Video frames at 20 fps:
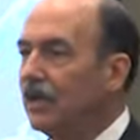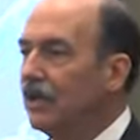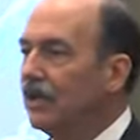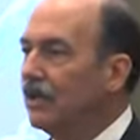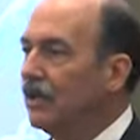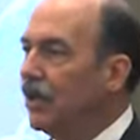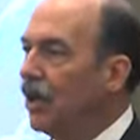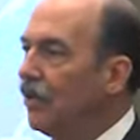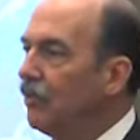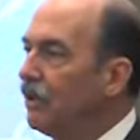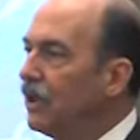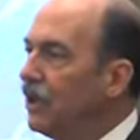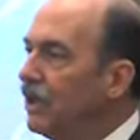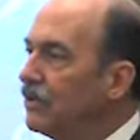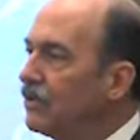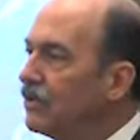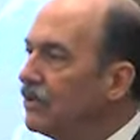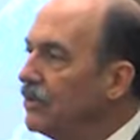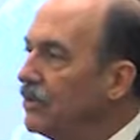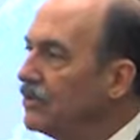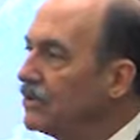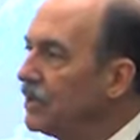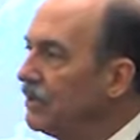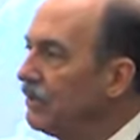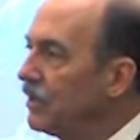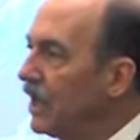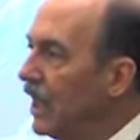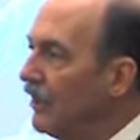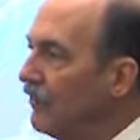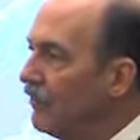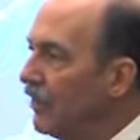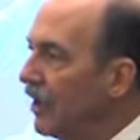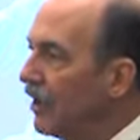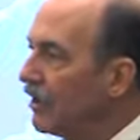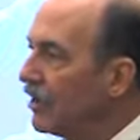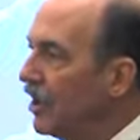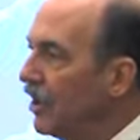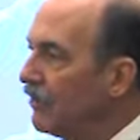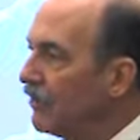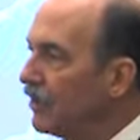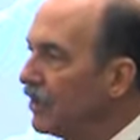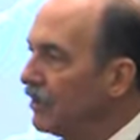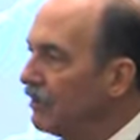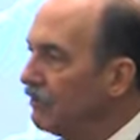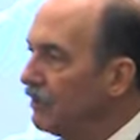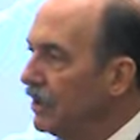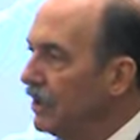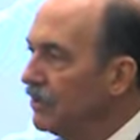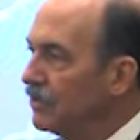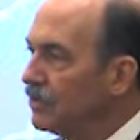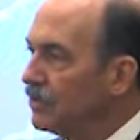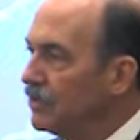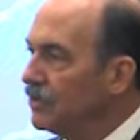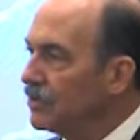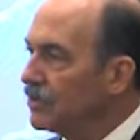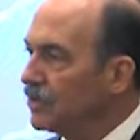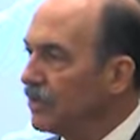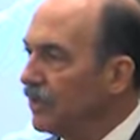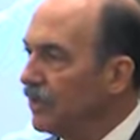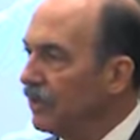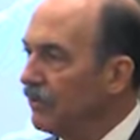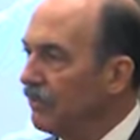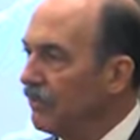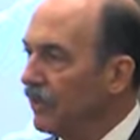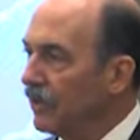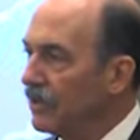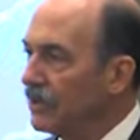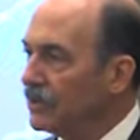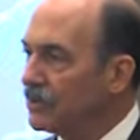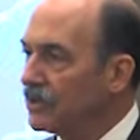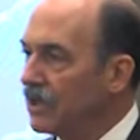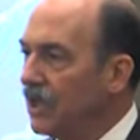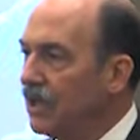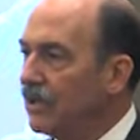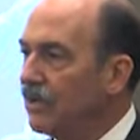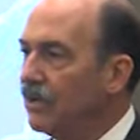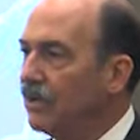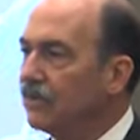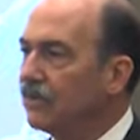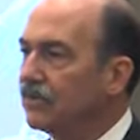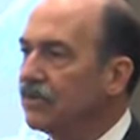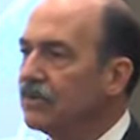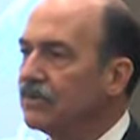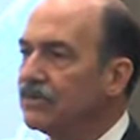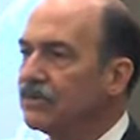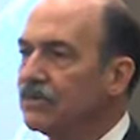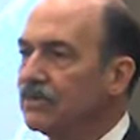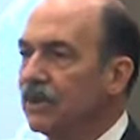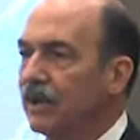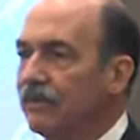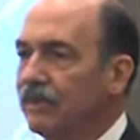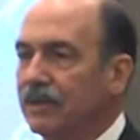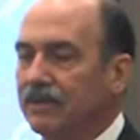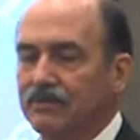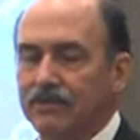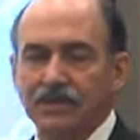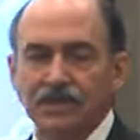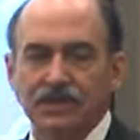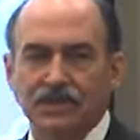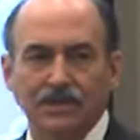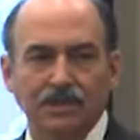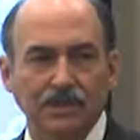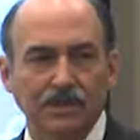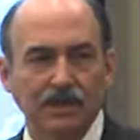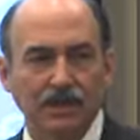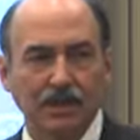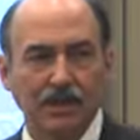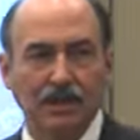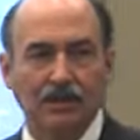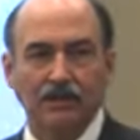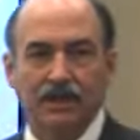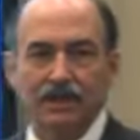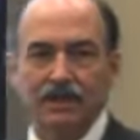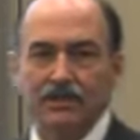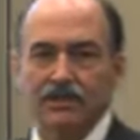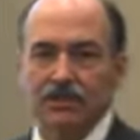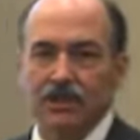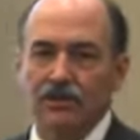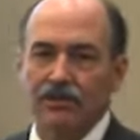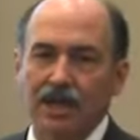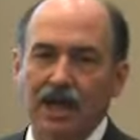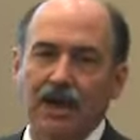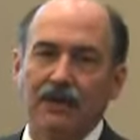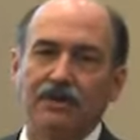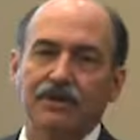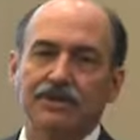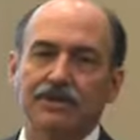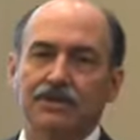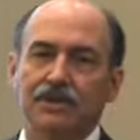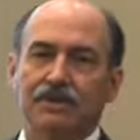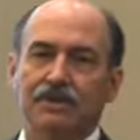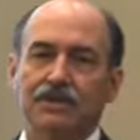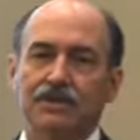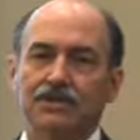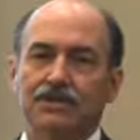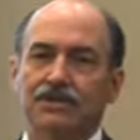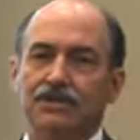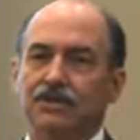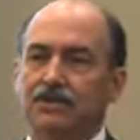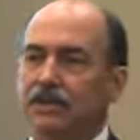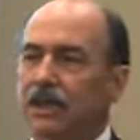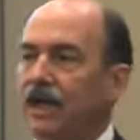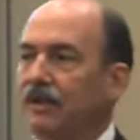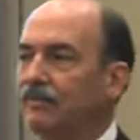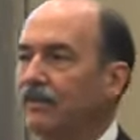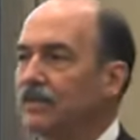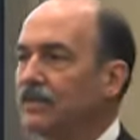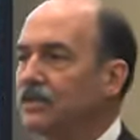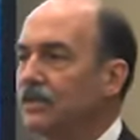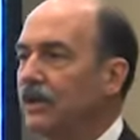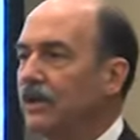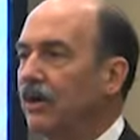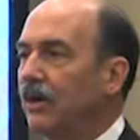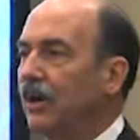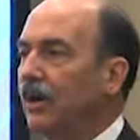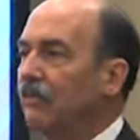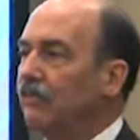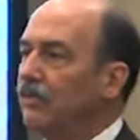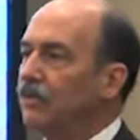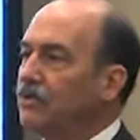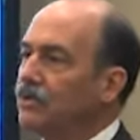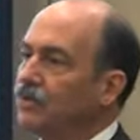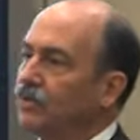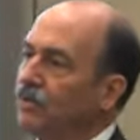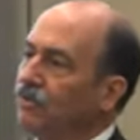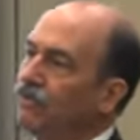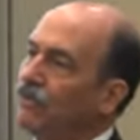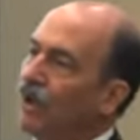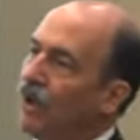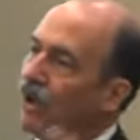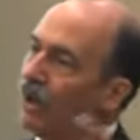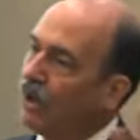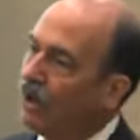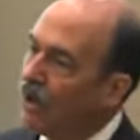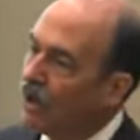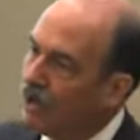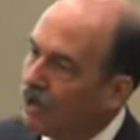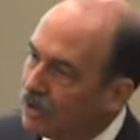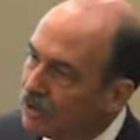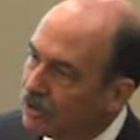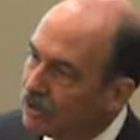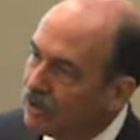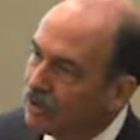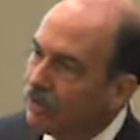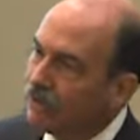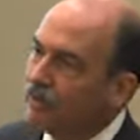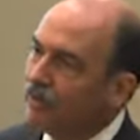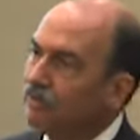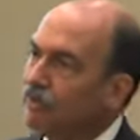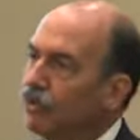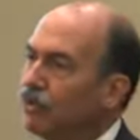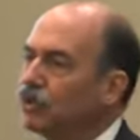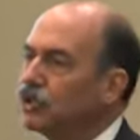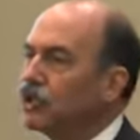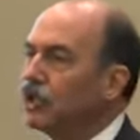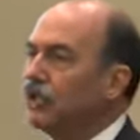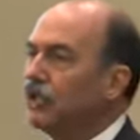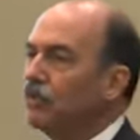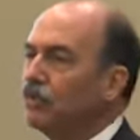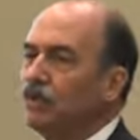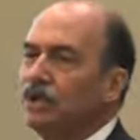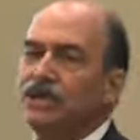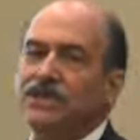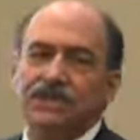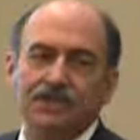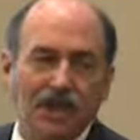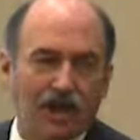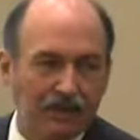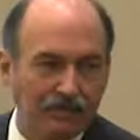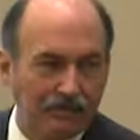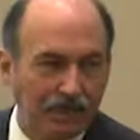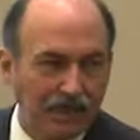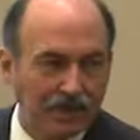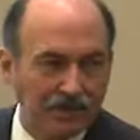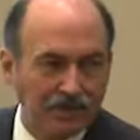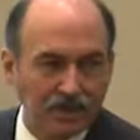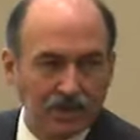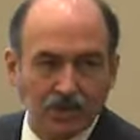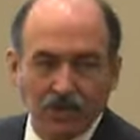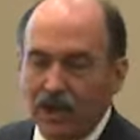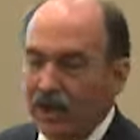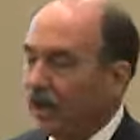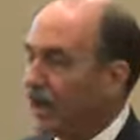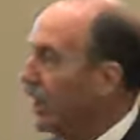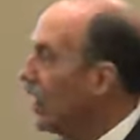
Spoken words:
Nobody introduced him and gave him air cover to be introduced to all the various stakeholders. It was just, and so now it's 9 months later, and we're sort of pushing the restart button to try and